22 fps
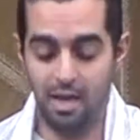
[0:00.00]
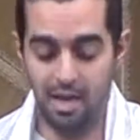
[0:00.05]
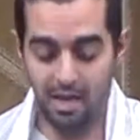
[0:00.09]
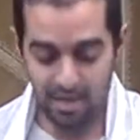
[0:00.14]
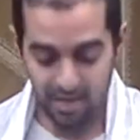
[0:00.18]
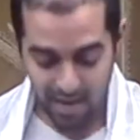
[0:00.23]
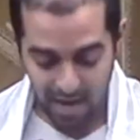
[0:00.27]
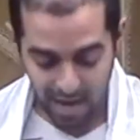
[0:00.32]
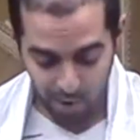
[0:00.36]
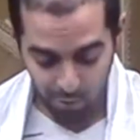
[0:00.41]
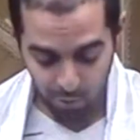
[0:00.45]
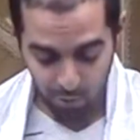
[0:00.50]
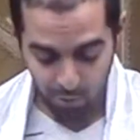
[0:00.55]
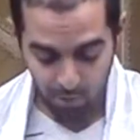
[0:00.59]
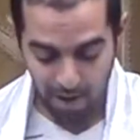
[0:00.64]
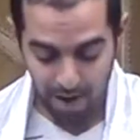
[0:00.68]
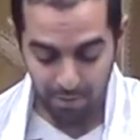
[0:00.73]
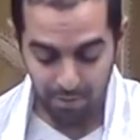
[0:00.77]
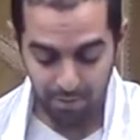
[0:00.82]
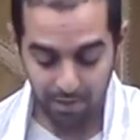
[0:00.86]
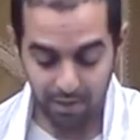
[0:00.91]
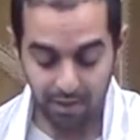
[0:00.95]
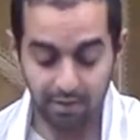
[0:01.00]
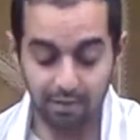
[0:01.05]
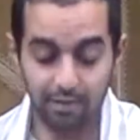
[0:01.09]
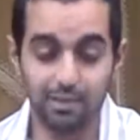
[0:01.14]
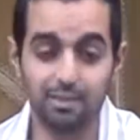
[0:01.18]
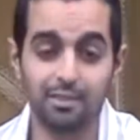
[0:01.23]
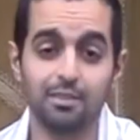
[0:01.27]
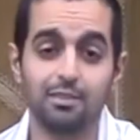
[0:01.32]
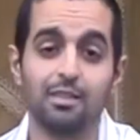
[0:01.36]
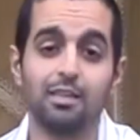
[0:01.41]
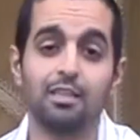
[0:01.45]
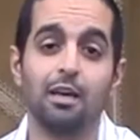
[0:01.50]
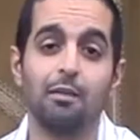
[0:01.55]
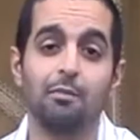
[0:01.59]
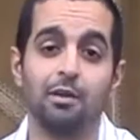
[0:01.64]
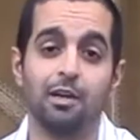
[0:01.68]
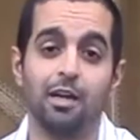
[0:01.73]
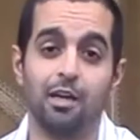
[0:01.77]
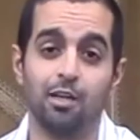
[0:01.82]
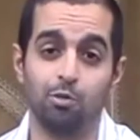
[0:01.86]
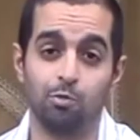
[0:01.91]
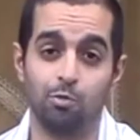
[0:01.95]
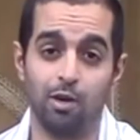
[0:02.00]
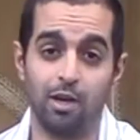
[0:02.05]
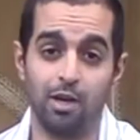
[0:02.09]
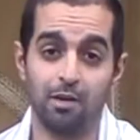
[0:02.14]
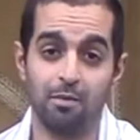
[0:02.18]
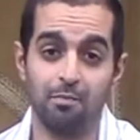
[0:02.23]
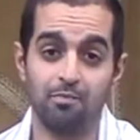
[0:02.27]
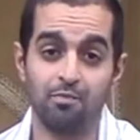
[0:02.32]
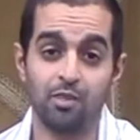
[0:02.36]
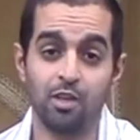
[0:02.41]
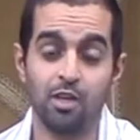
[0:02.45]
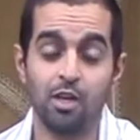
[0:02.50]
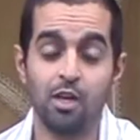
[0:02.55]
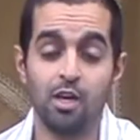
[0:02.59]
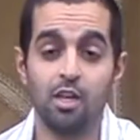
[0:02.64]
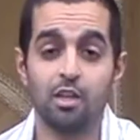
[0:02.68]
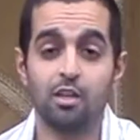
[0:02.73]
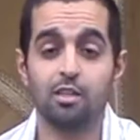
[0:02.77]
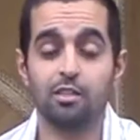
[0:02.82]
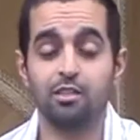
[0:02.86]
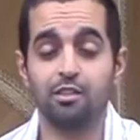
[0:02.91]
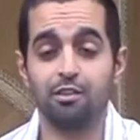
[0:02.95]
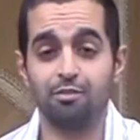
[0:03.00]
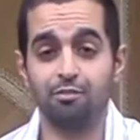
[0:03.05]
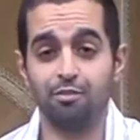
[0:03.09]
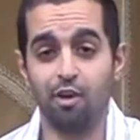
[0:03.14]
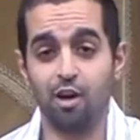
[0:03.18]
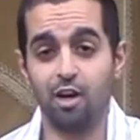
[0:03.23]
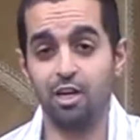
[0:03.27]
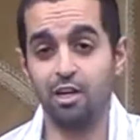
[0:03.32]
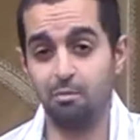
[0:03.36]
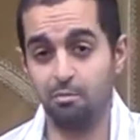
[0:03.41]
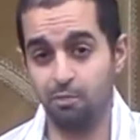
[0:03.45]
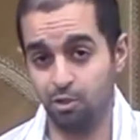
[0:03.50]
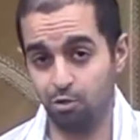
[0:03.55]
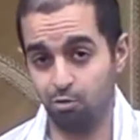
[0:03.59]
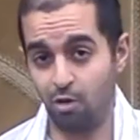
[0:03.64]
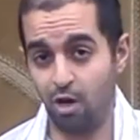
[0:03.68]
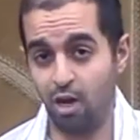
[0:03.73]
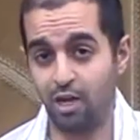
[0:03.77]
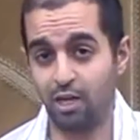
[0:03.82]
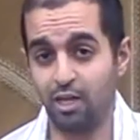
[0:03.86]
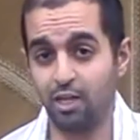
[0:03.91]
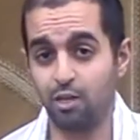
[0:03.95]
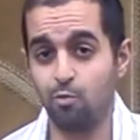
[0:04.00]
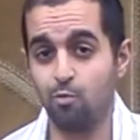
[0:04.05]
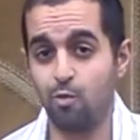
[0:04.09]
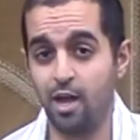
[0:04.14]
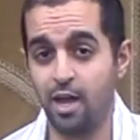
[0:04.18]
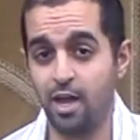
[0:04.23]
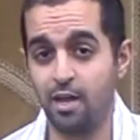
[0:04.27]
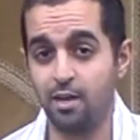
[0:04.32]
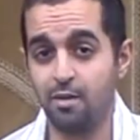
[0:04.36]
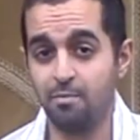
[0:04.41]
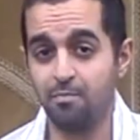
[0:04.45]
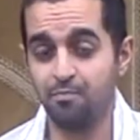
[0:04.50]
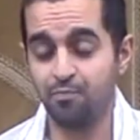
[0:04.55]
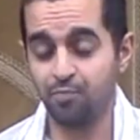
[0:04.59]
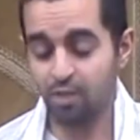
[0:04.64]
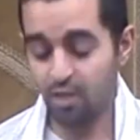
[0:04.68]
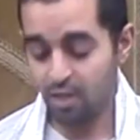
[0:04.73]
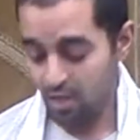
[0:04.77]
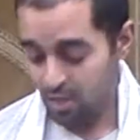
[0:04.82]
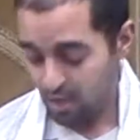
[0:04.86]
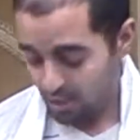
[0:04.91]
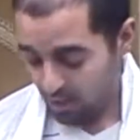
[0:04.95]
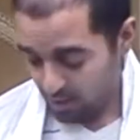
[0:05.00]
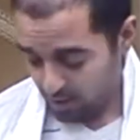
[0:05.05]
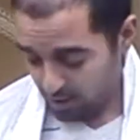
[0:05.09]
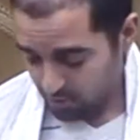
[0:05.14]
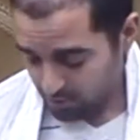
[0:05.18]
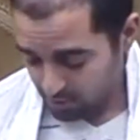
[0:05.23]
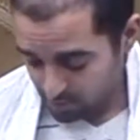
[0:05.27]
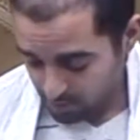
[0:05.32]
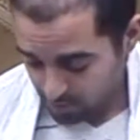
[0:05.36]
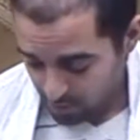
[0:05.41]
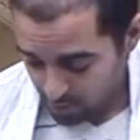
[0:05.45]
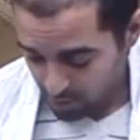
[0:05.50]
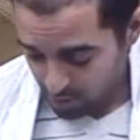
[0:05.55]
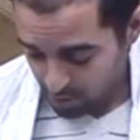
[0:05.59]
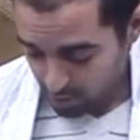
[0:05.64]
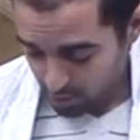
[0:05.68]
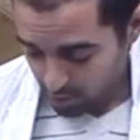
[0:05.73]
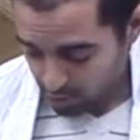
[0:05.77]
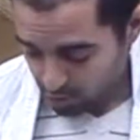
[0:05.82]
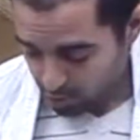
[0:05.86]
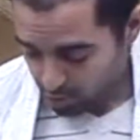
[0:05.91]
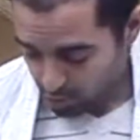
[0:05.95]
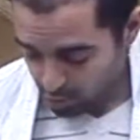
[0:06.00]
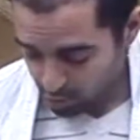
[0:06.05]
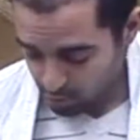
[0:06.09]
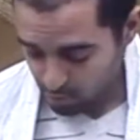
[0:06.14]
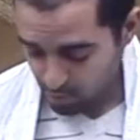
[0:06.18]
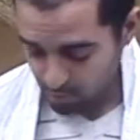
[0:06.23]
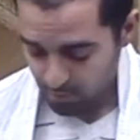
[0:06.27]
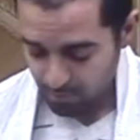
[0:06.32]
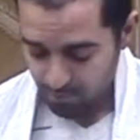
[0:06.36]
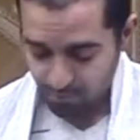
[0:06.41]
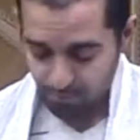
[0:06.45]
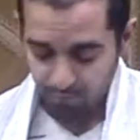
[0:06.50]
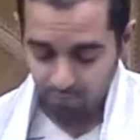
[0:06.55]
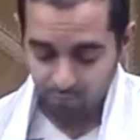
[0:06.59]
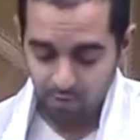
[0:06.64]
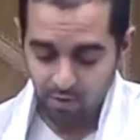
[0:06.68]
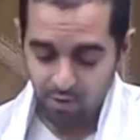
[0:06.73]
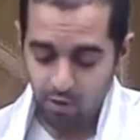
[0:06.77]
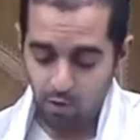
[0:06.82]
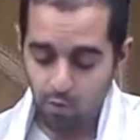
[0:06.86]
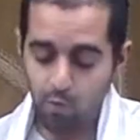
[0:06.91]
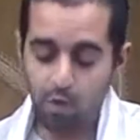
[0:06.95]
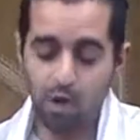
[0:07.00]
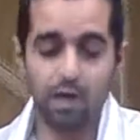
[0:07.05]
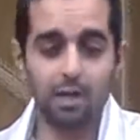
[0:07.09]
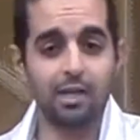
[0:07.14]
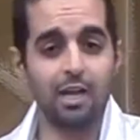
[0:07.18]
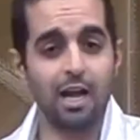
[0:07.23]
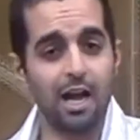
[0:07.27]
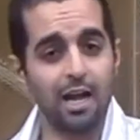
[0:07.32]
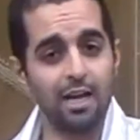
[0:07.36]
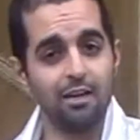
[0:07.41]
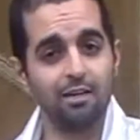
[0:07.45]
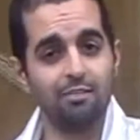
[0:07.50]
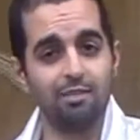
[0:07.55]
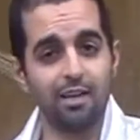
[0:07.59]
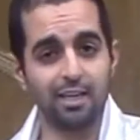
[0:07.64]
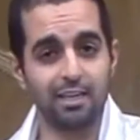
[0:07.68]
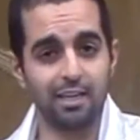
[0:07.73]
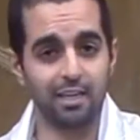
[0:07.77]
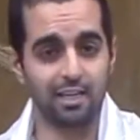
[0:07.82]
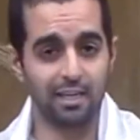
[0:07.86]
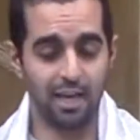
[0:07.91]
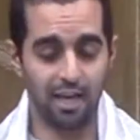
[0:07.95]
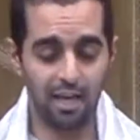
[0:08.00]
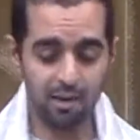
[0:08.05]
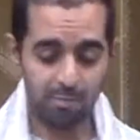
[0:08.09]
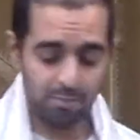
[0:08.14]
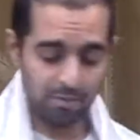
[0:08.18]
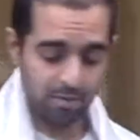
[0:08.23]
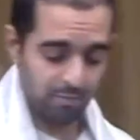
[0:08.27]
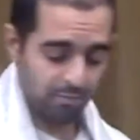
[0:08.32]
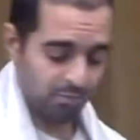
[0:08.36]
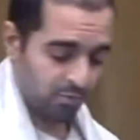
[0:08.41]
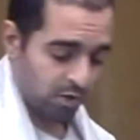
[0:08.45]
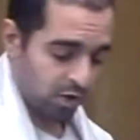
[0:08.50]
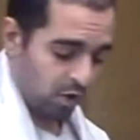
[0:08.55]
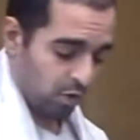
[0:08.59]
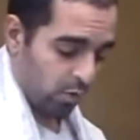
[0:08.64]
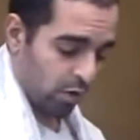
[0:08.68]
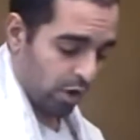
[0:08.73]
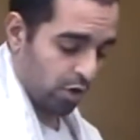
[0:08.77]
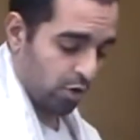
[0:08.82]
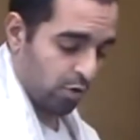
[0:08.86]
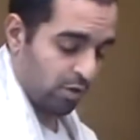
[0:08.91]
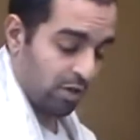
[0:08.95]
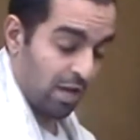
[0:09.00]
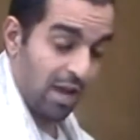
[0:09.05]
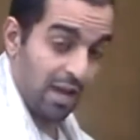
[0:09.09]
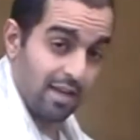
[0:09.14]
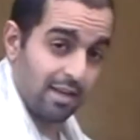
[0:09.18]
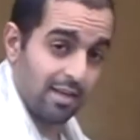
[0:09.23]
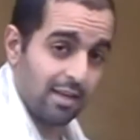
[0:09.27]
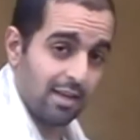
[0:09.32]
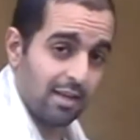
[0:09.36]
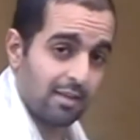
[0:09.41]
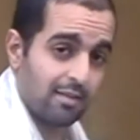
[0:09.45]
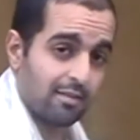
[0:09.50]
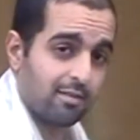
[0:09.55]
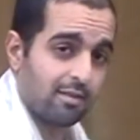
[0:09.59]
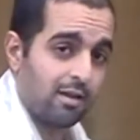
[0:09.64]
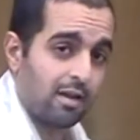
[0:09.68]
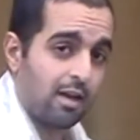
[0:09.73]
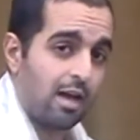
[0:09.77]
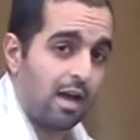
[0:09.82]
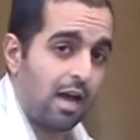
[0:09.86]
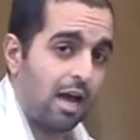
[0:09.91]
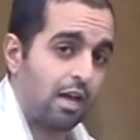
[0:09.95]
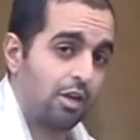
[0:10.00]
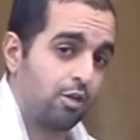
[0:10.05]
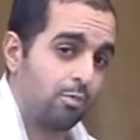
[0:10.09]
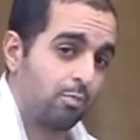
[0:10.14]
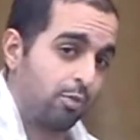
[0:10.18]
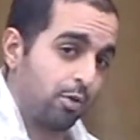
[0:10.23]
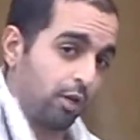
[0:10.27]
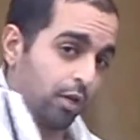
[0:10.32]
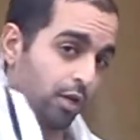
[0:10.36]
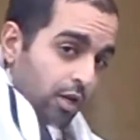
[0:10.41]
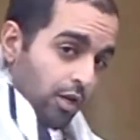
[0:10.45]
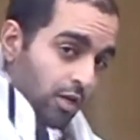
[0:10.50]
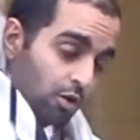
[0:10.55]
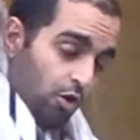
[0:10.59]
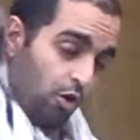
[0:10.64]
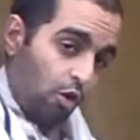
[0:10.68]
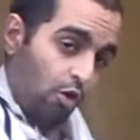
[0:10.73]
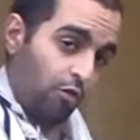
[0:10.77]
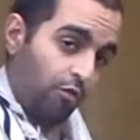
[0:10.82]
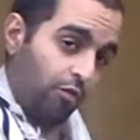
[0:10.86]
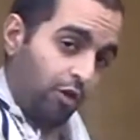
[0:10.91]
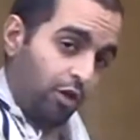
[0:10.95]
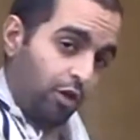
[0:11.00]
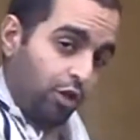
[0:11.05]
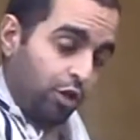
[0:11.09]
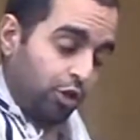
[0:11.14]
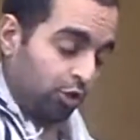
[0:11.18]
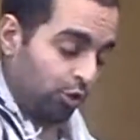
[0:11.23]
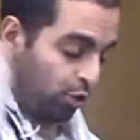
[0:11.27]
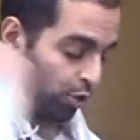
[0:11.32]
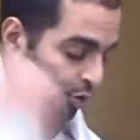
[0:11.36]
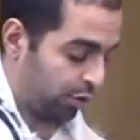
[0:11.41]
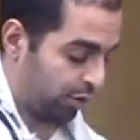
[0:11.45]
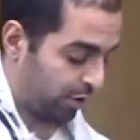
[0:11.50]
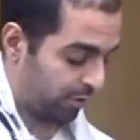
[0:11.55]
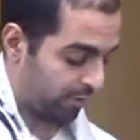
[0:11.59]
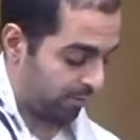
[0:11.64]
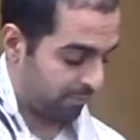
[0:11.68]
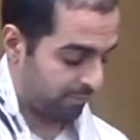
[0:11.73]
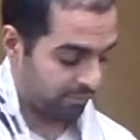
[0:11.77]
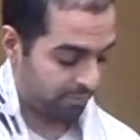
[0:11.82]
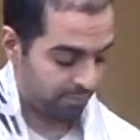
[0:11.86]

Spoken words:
And now we're wrapping it. This is the Yemenite way. The Sephardi Mizrahi way is to wear it kind of like a cape, where you take it and you put it over your shoulder.